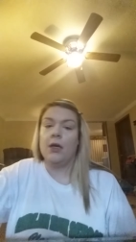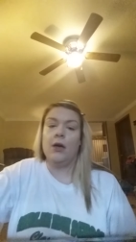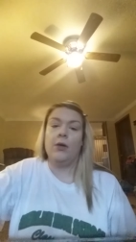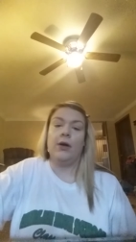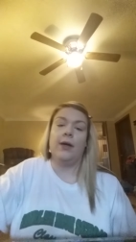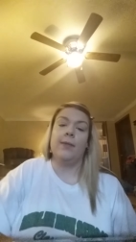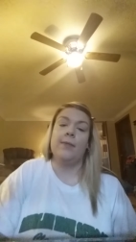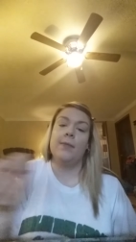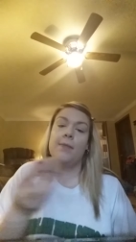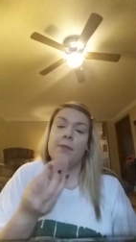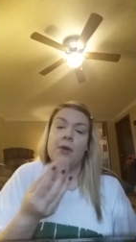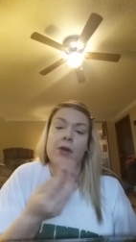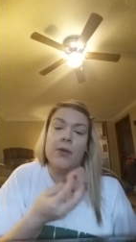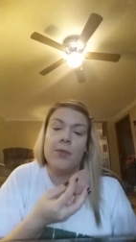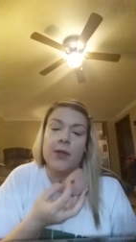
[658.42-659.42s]
Okay,
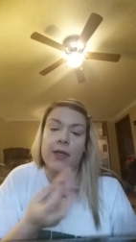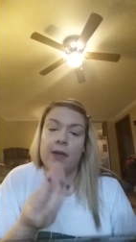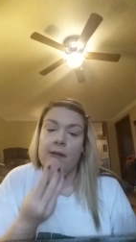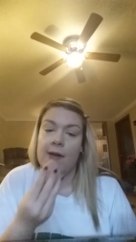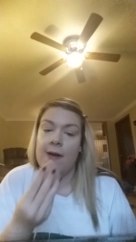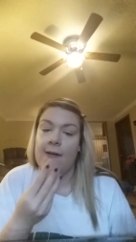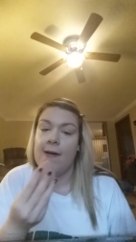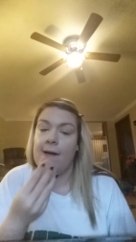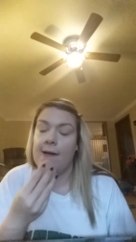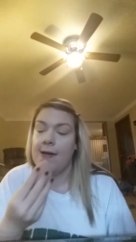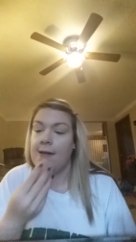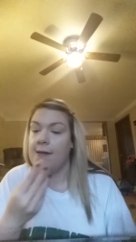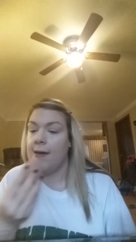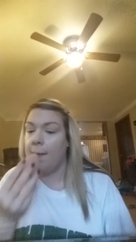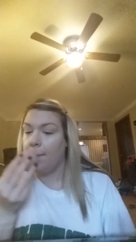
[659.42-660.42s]
beauty blender
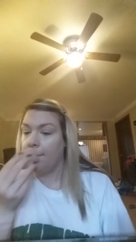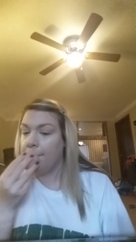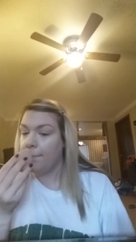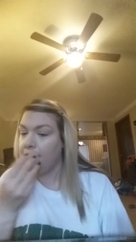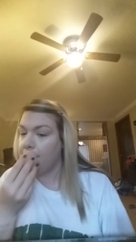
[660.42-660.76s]
again,